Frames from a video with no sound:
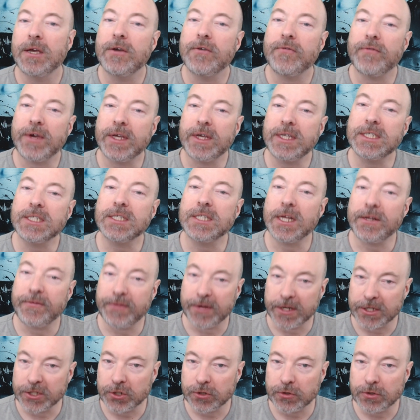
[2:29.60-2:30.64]
Vaesen
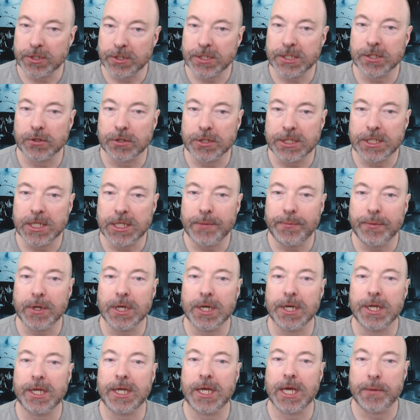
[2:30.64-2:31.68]
adventures are
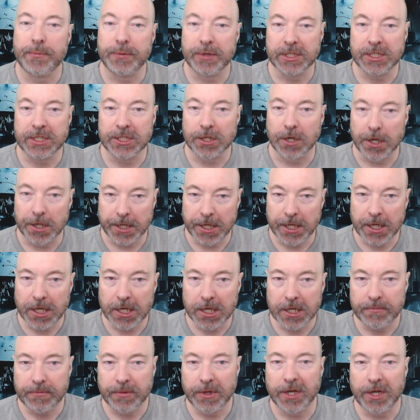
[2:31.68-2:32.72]
typically episodic